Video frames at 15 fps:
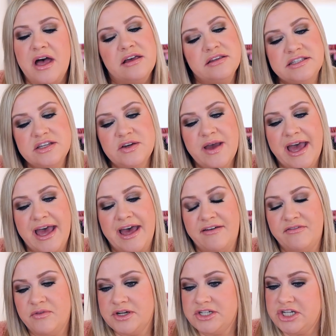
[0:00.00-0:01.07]
also
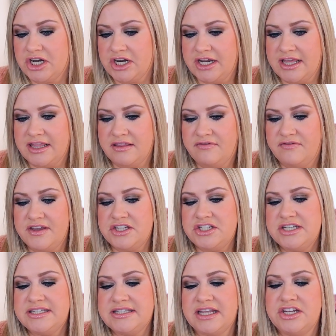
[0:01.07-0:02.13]
have returning the
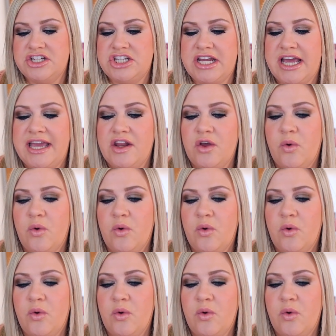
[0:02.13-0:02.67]
Fiji Sunshine